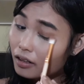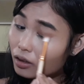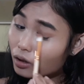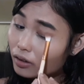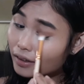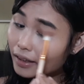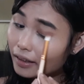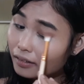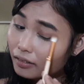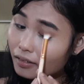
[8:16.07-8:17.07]

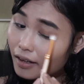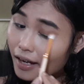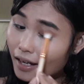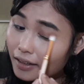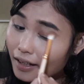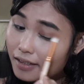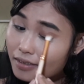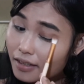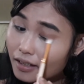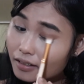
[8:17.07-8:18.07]
looking, and I
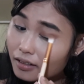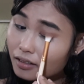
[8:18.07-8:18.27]
think